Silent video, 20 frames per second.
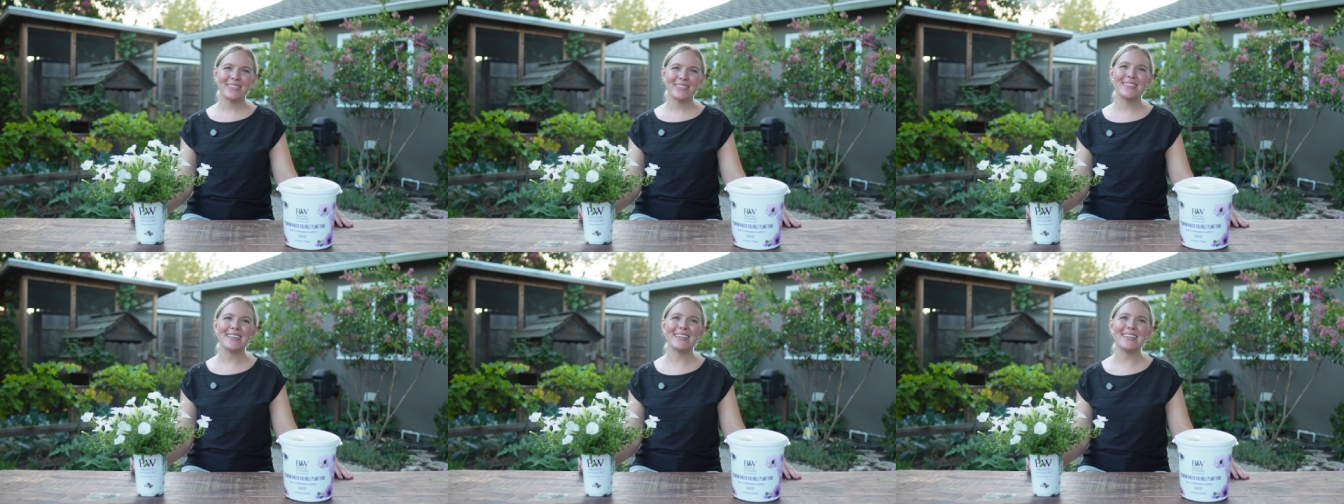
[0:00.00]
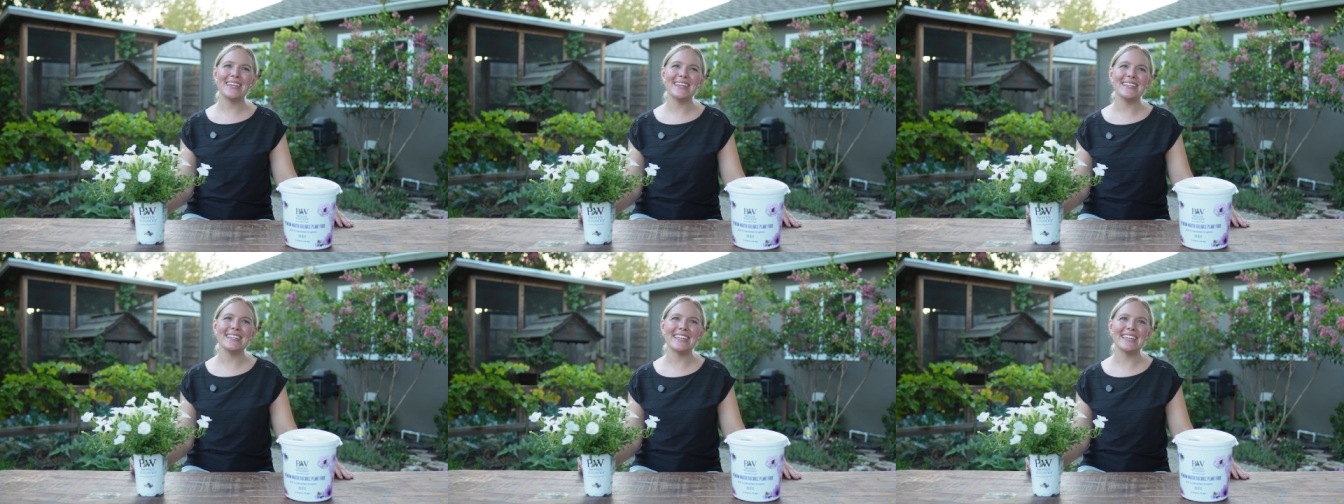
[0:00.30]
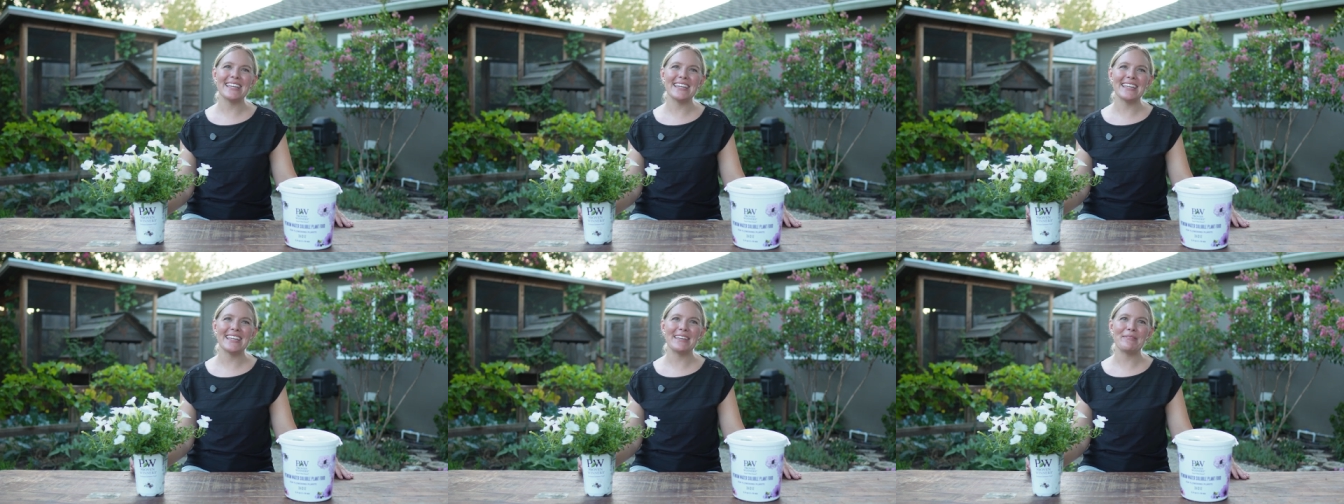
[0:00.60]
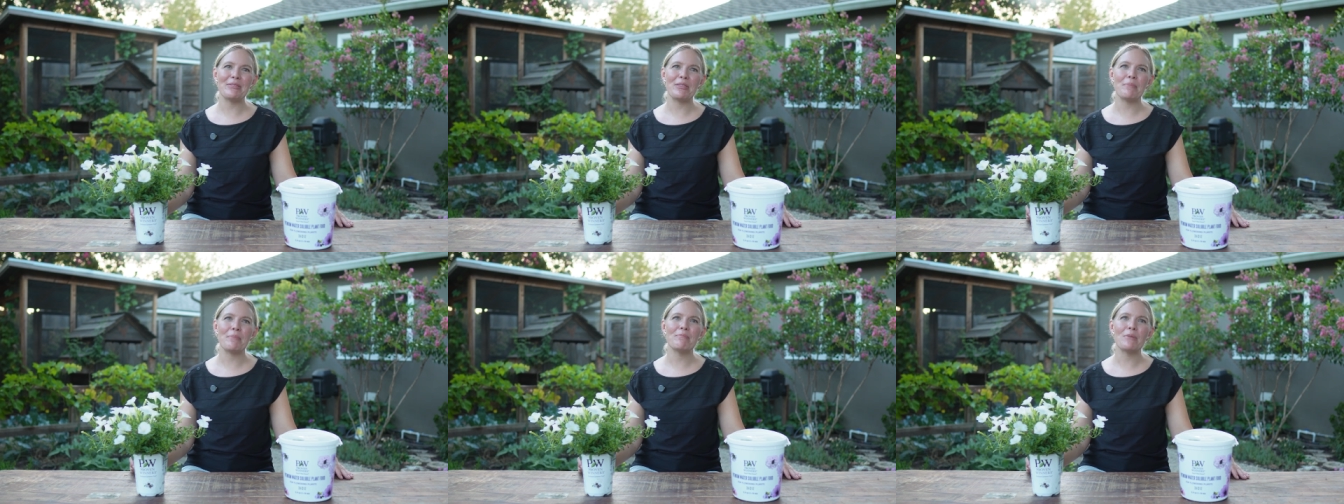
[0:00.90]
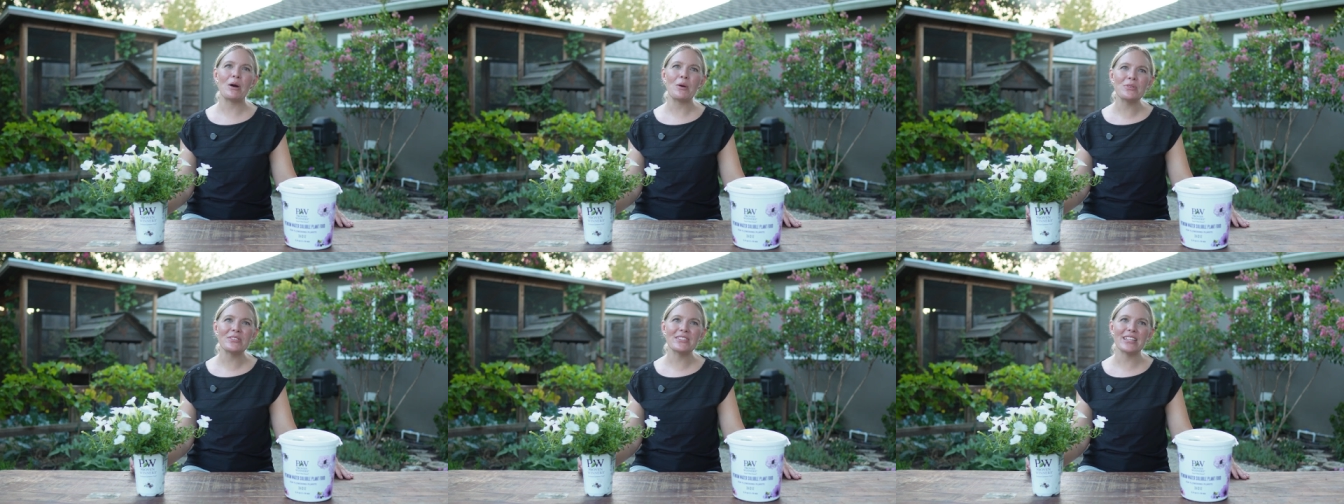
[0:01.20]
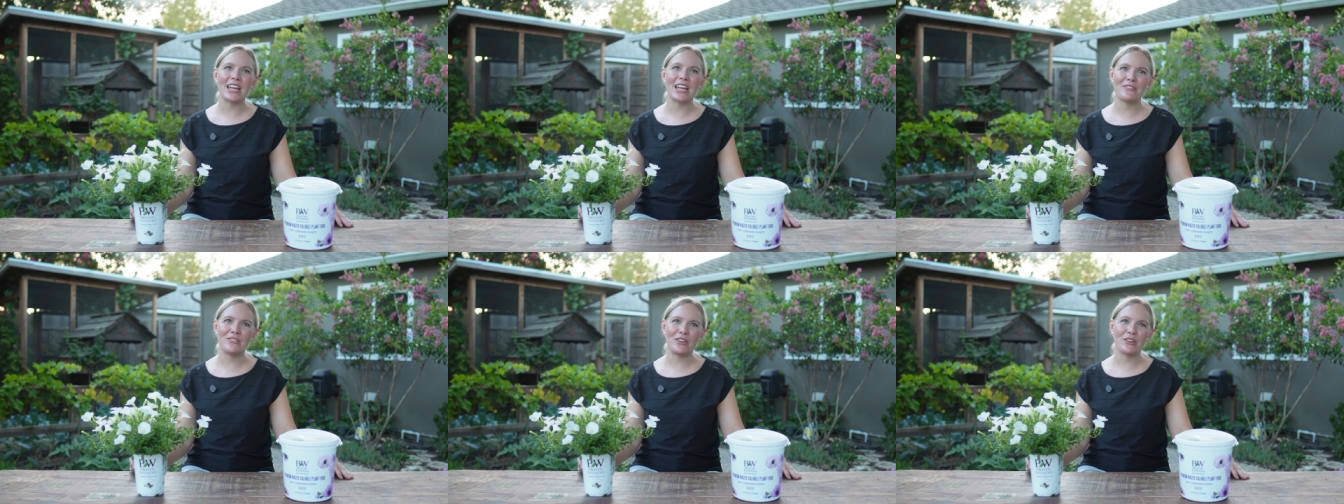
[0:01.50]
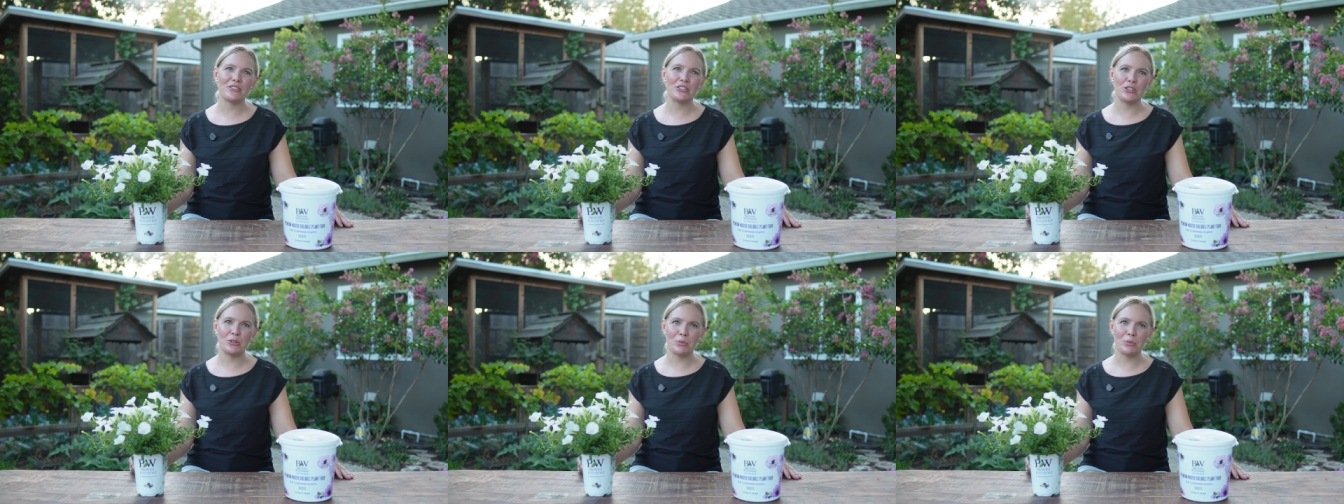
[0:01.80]
The key to getting the most out of your
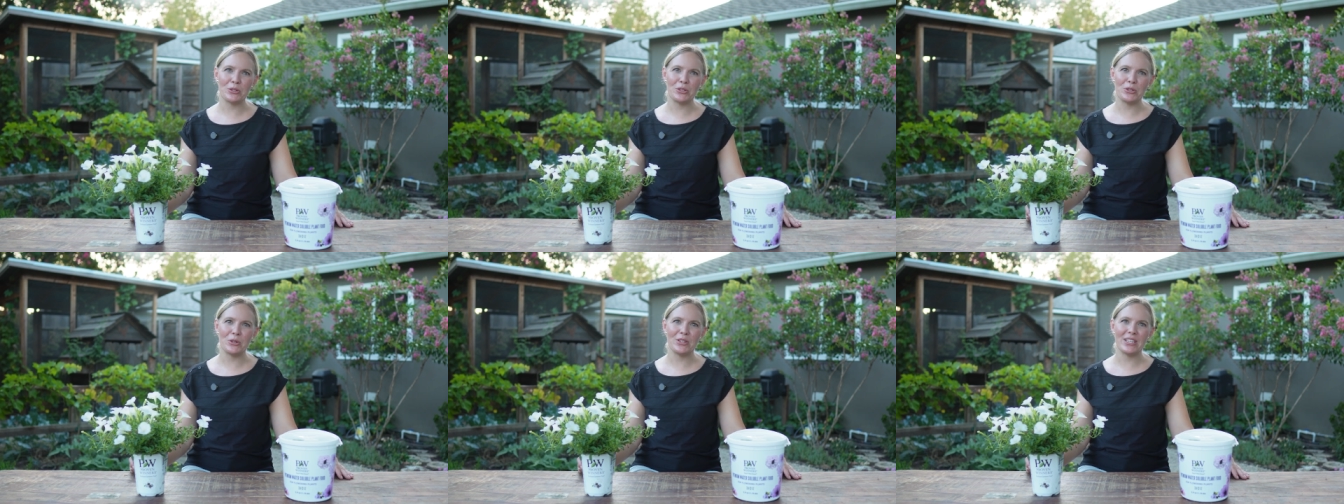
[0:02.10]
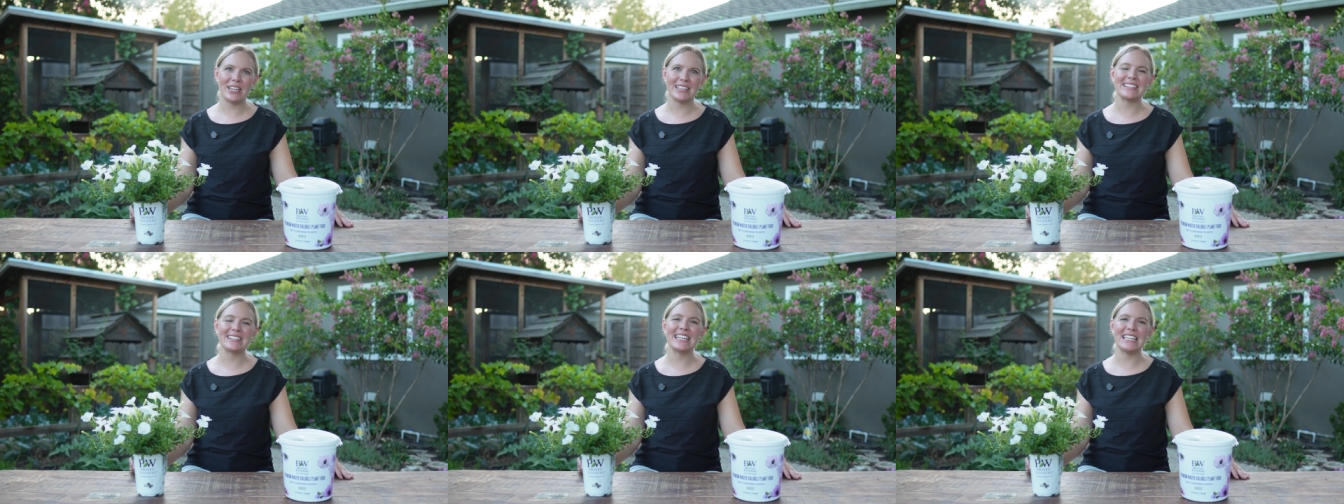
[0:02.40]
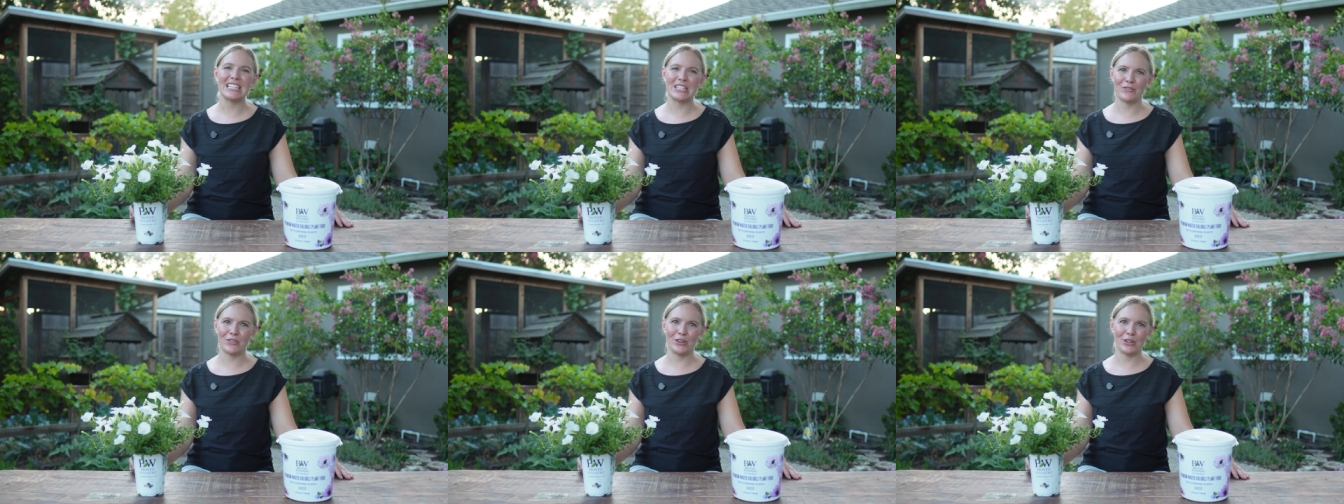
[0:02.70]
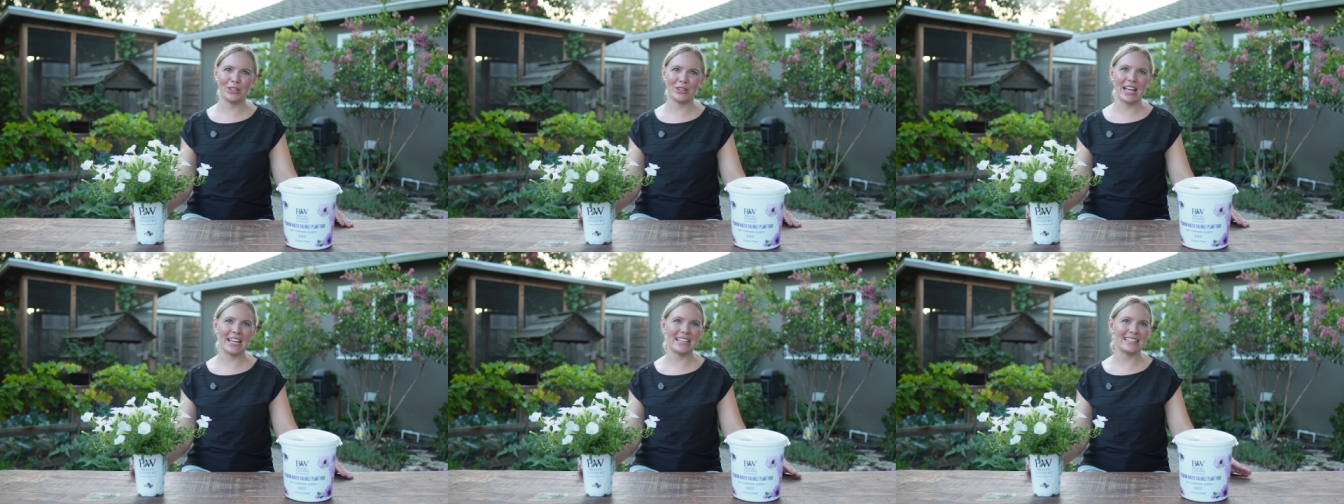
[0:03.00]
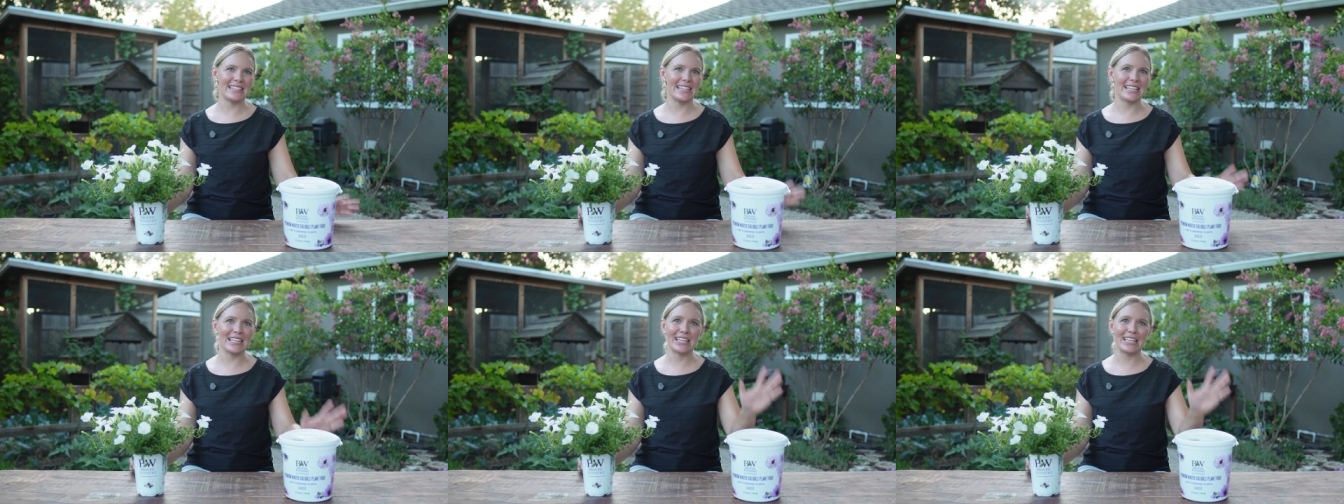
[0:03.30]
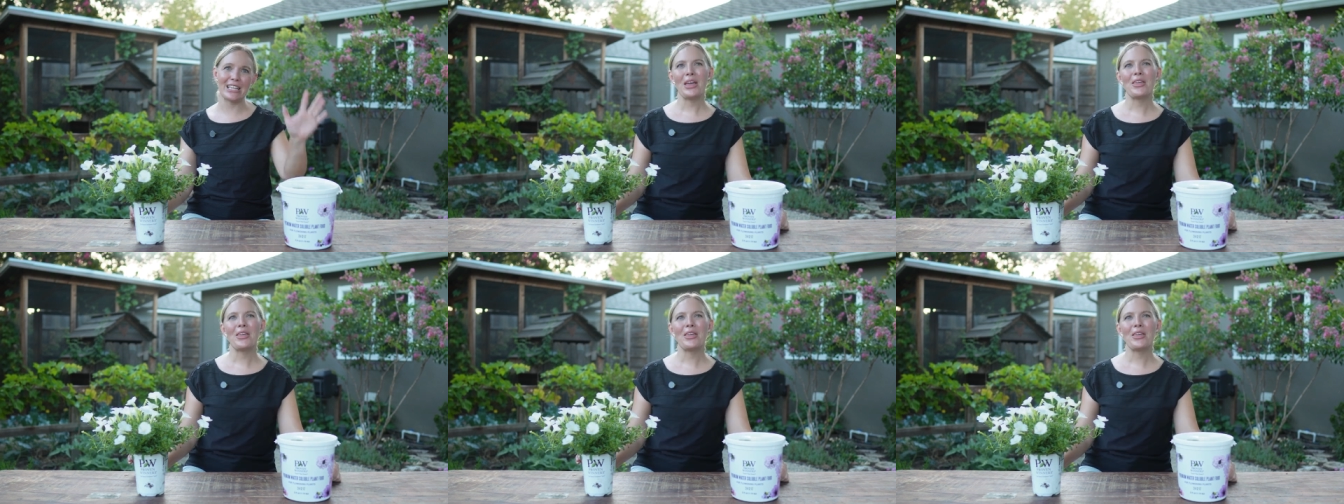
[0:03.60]
Supertunias is fertilizing.